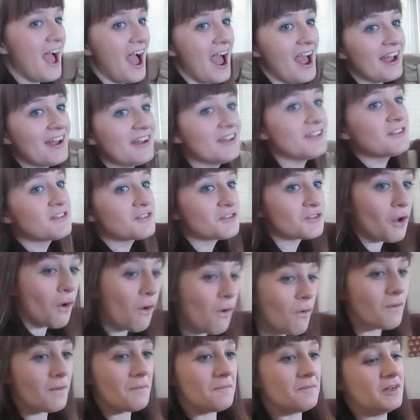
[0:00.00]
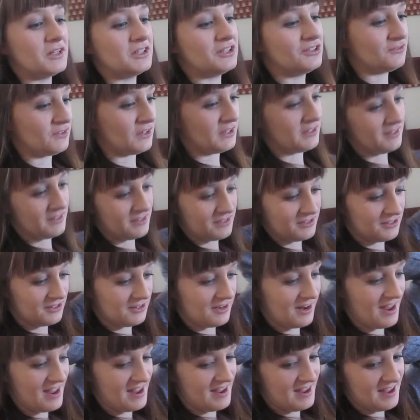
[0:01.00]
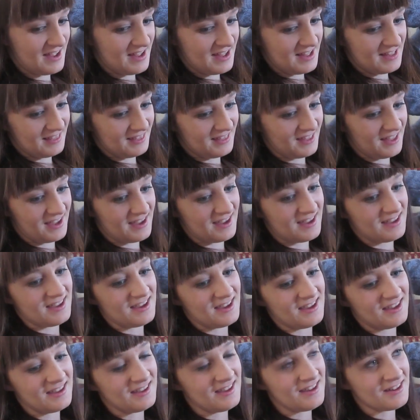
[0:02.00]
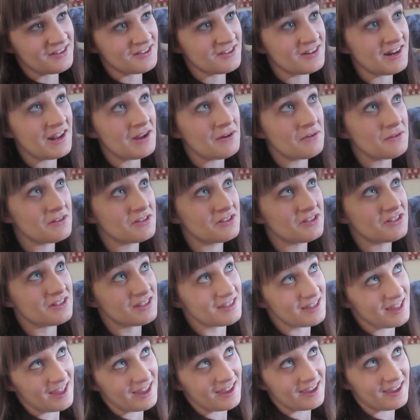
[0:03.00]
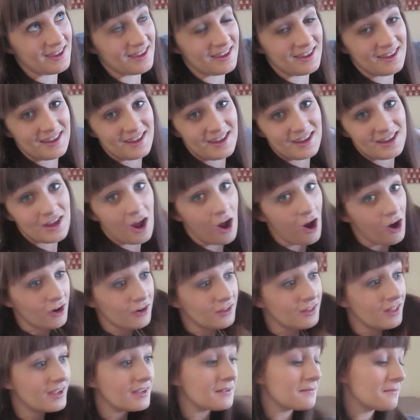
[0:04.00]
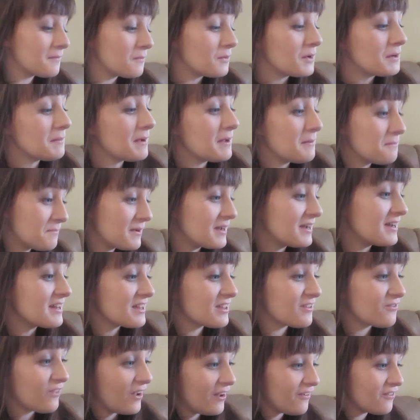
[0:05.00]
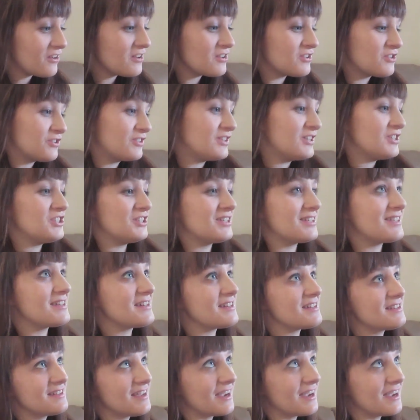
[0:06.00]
I had so much fun yesterday. Like, yesterday was just like, It are like one of my biggest favorite traditions is